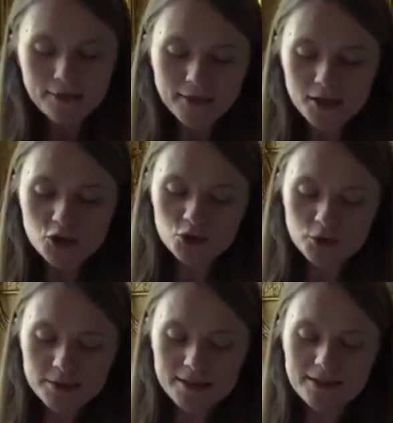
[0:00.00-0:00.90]
that he
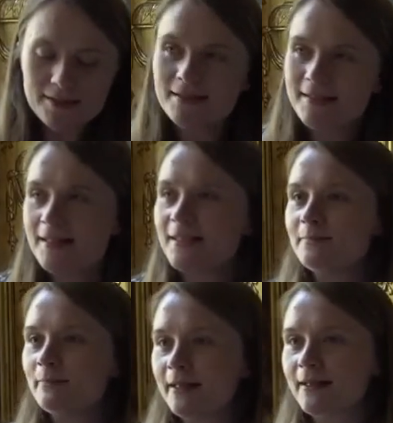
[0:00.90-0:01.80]
should
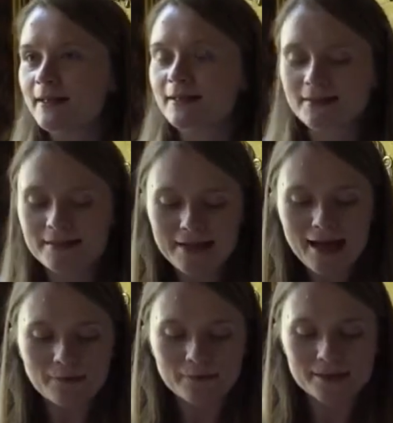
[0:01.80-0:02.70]
indeed be
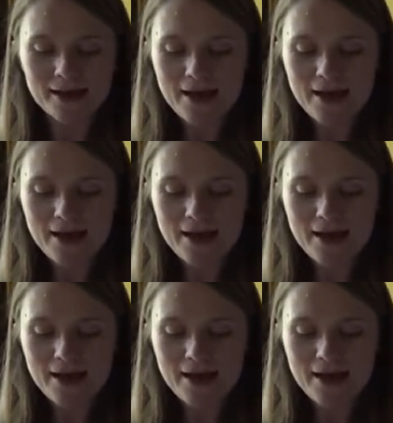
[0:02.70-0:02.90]
condemned.